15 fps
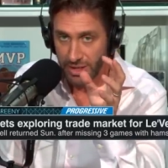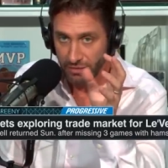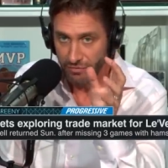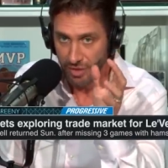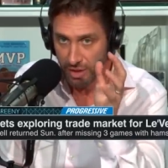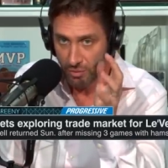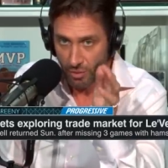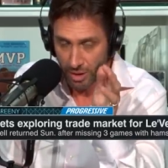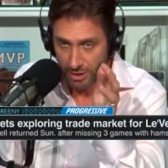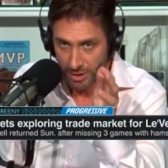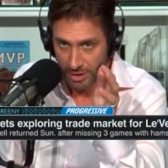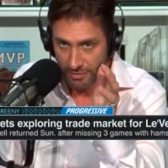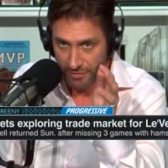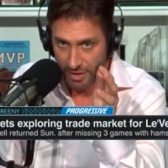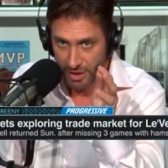if they want
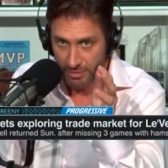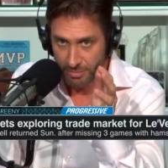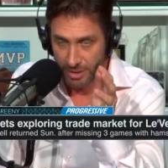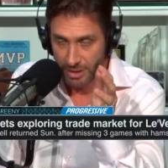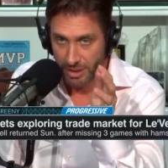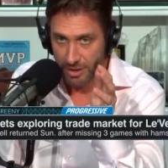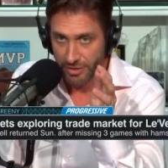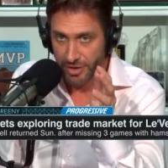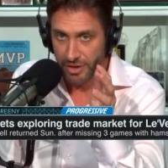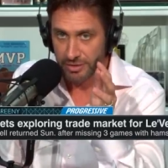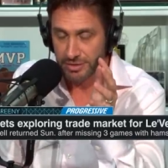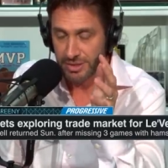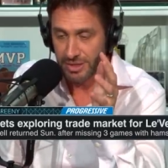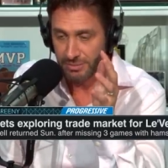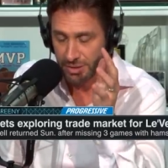Le'Veon Bell on their
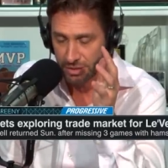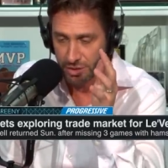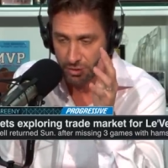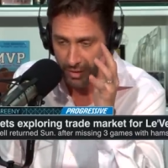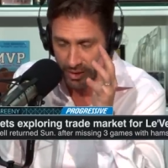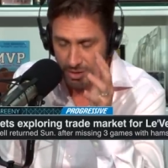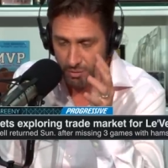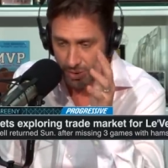team, is there any